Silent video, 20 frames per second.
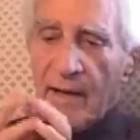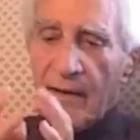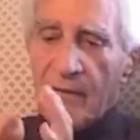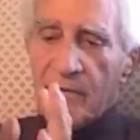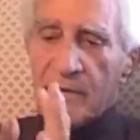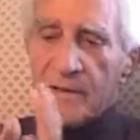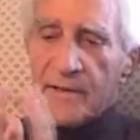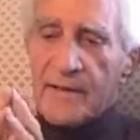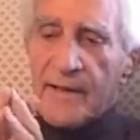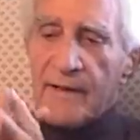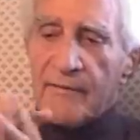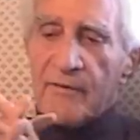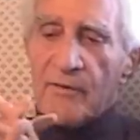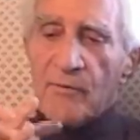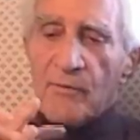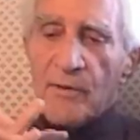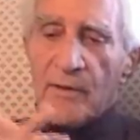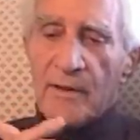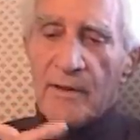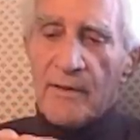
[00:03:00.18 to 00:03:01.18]
I was
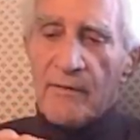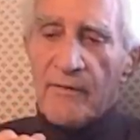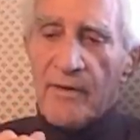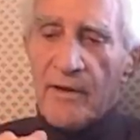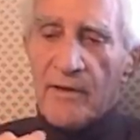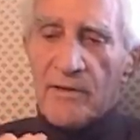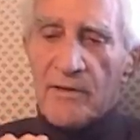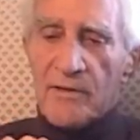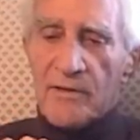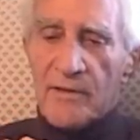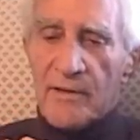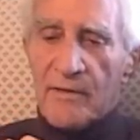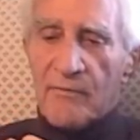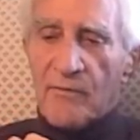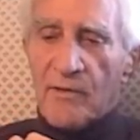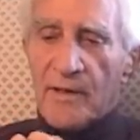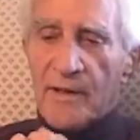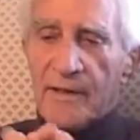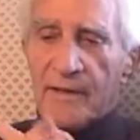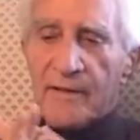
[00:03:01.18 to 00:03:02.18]
never one of those
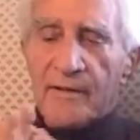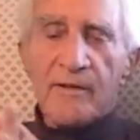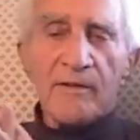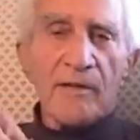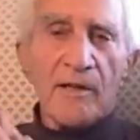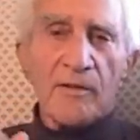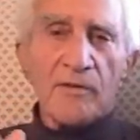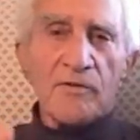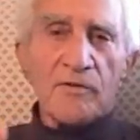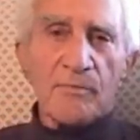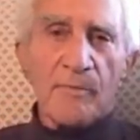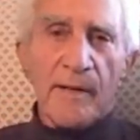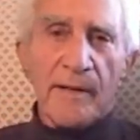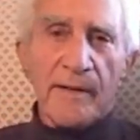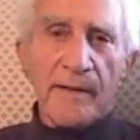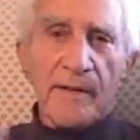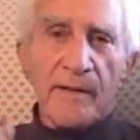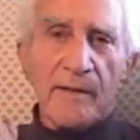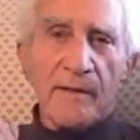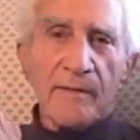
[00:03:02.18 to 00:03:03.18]
that wanted close
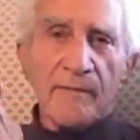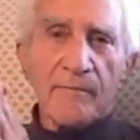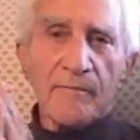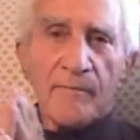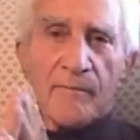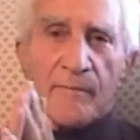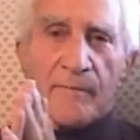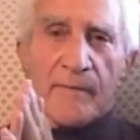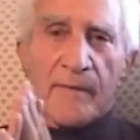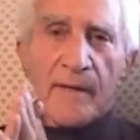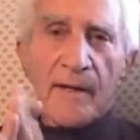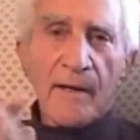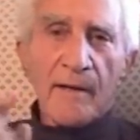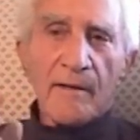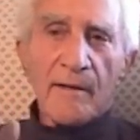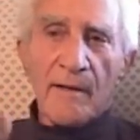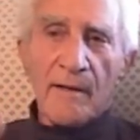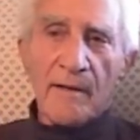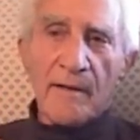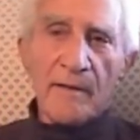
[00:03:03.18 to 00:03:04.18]
miking.
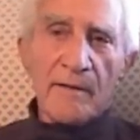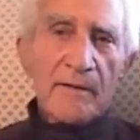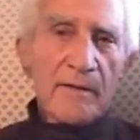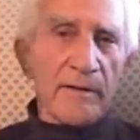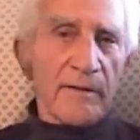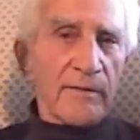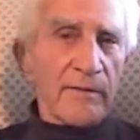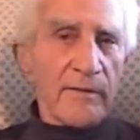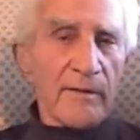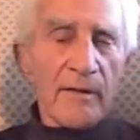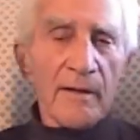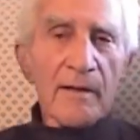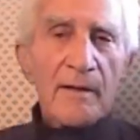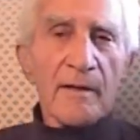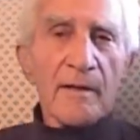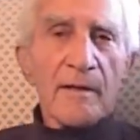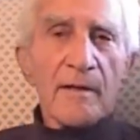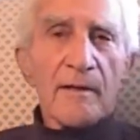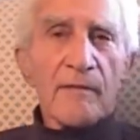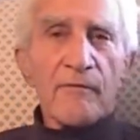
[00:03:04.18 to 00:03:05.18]
I always
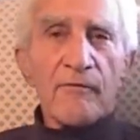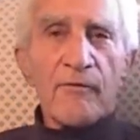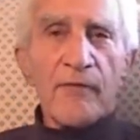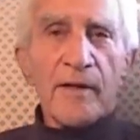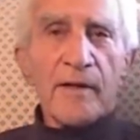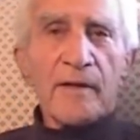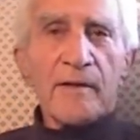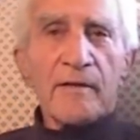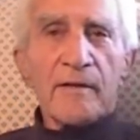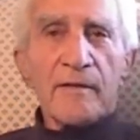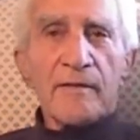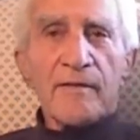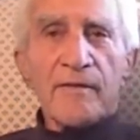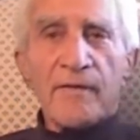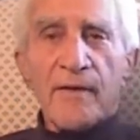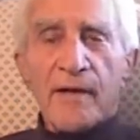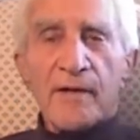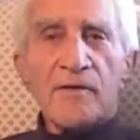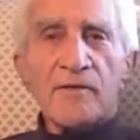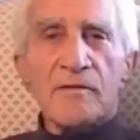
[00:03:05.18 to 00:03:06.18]
figured a
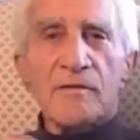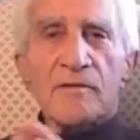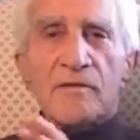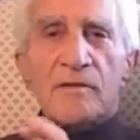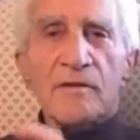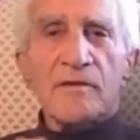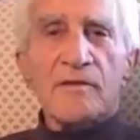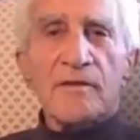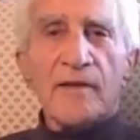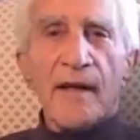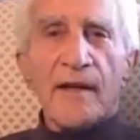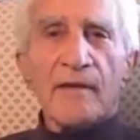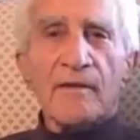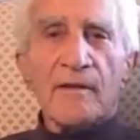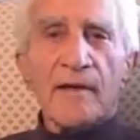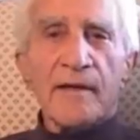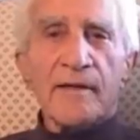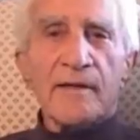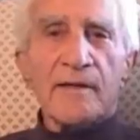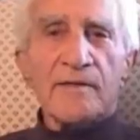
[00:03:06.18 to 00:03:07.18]
section should
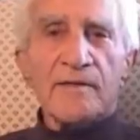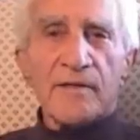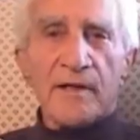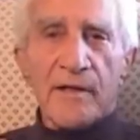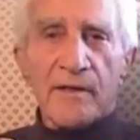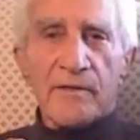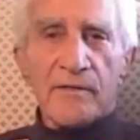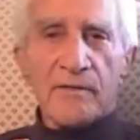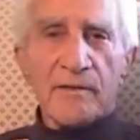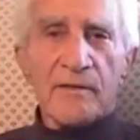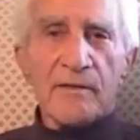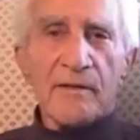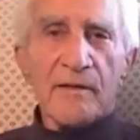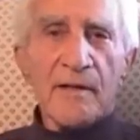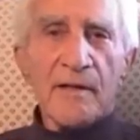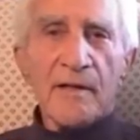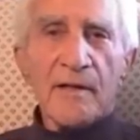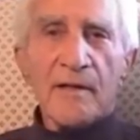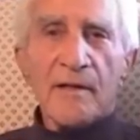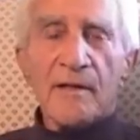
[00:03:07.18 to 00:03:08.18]
sound like a section,
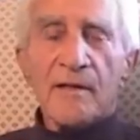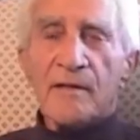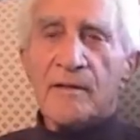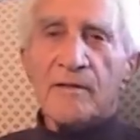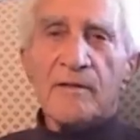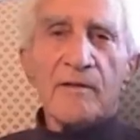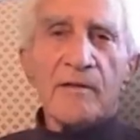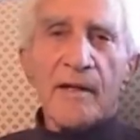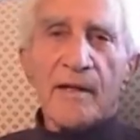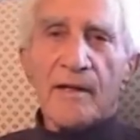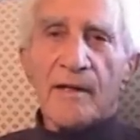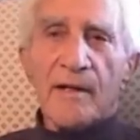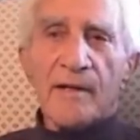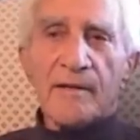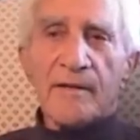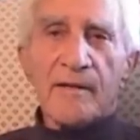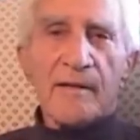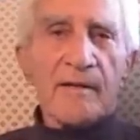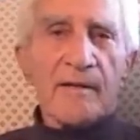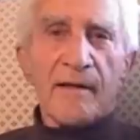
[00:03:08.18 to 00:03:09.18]
and you
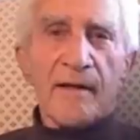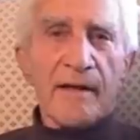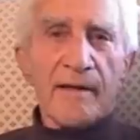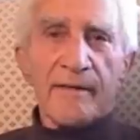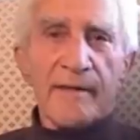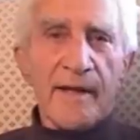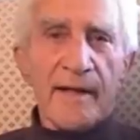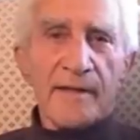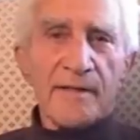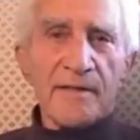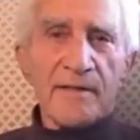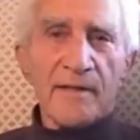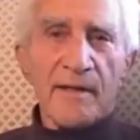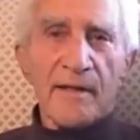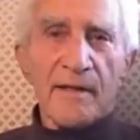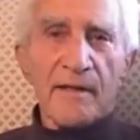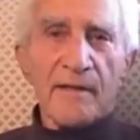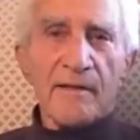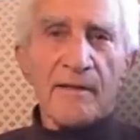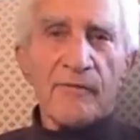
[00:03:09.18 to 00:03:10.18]
cannot get that
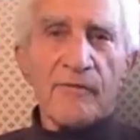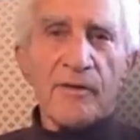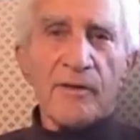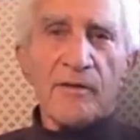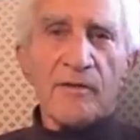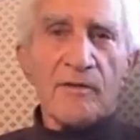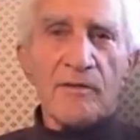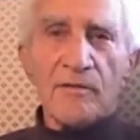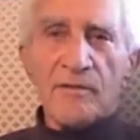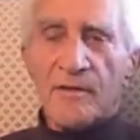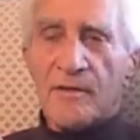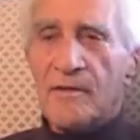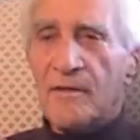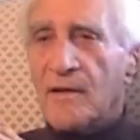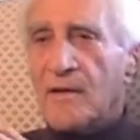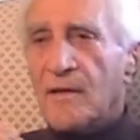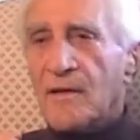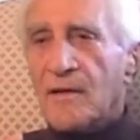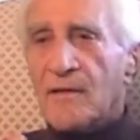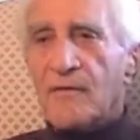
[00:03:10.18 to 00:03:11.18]
sound if you're using
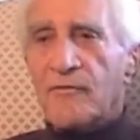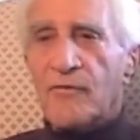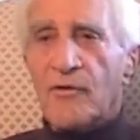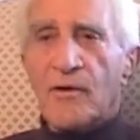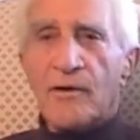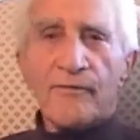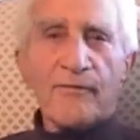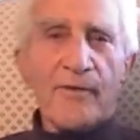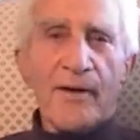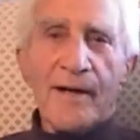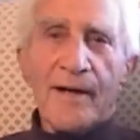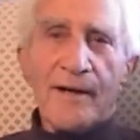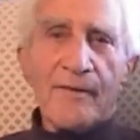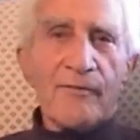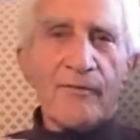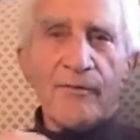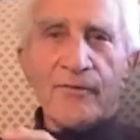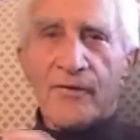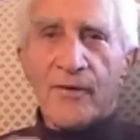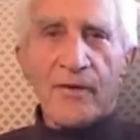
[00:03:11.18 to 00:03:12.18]
4,
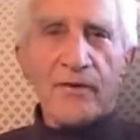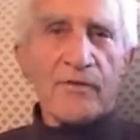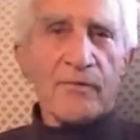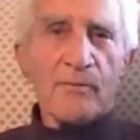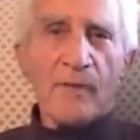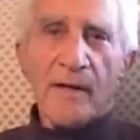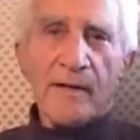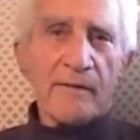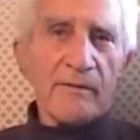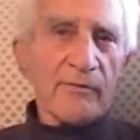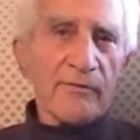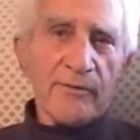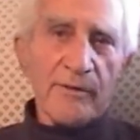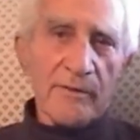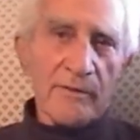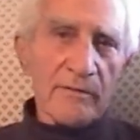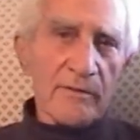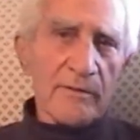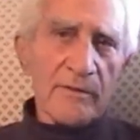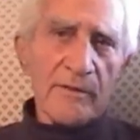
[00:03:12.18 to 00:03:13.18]
5, 6
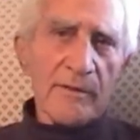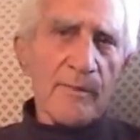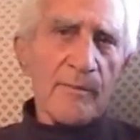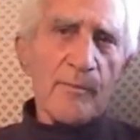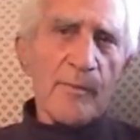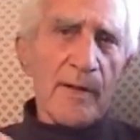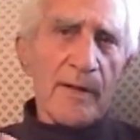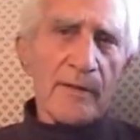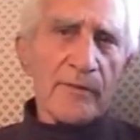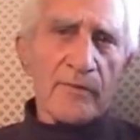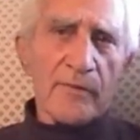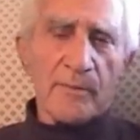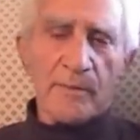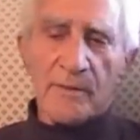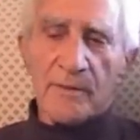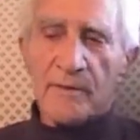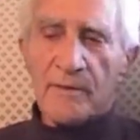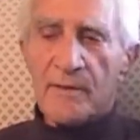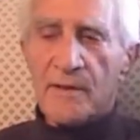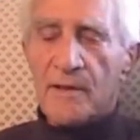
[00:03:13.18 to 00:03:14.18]
microphones. It's
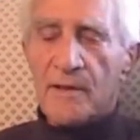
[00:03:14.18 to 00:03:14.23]
impossible.